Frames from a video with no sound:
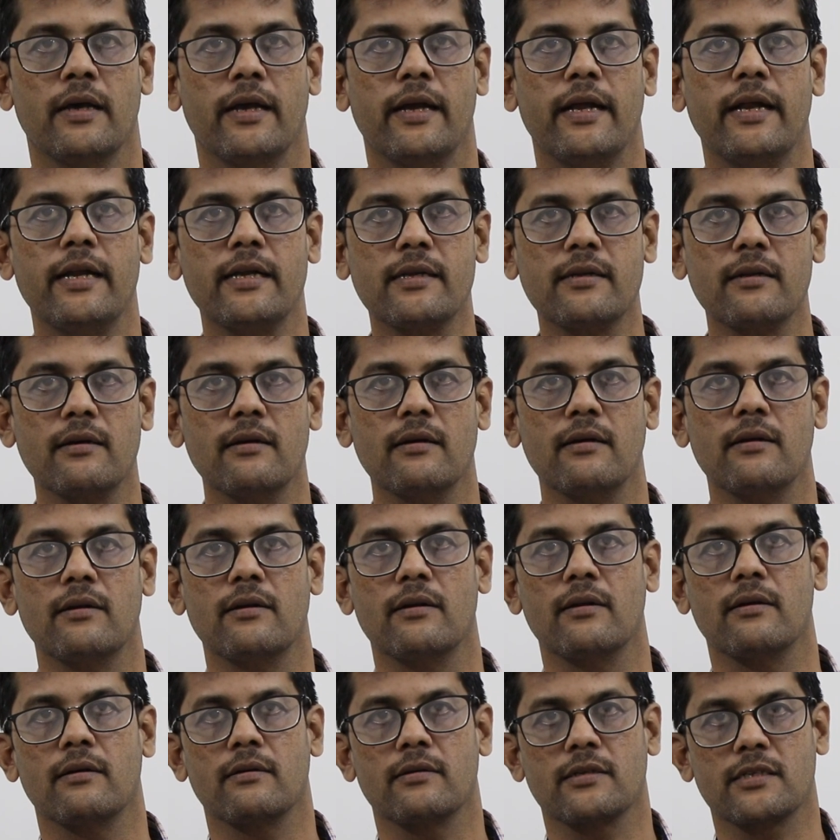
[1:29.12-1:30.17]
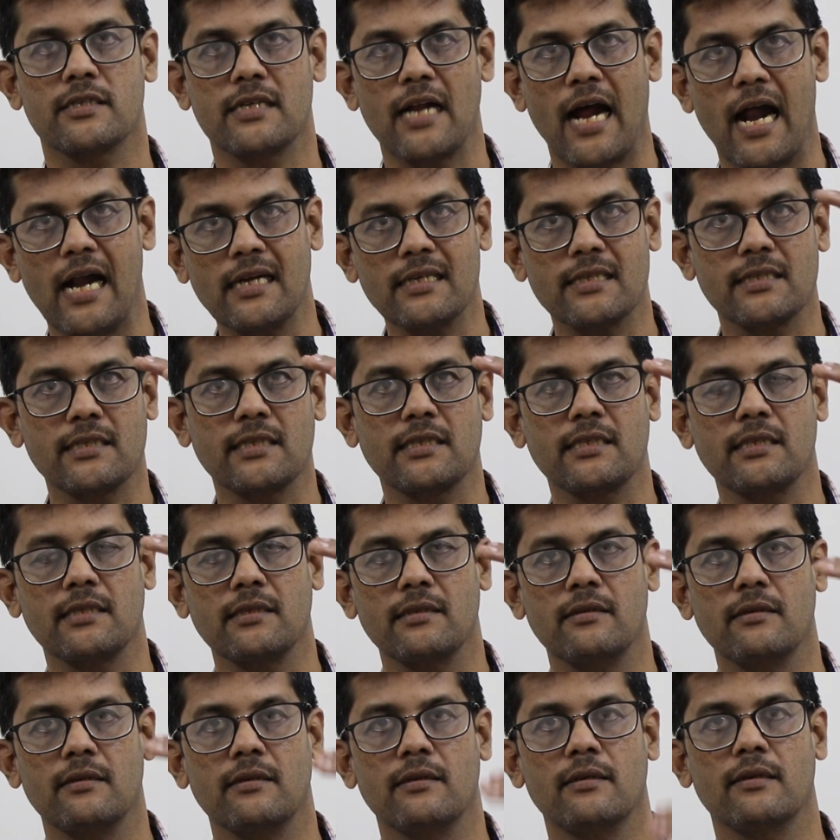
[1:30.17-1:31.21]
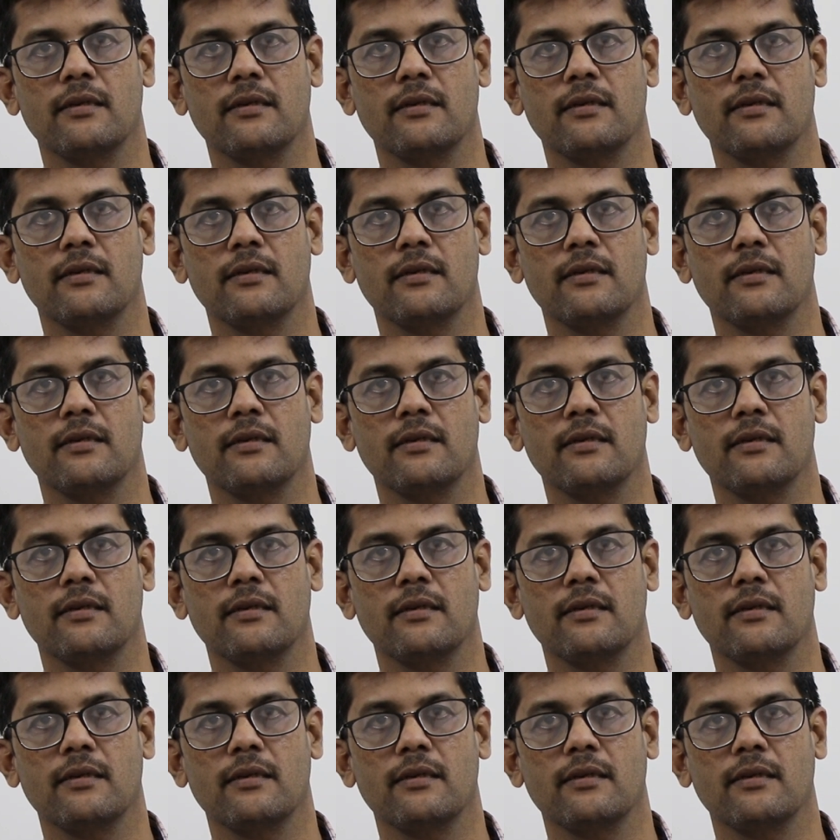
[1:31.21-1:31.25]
It starts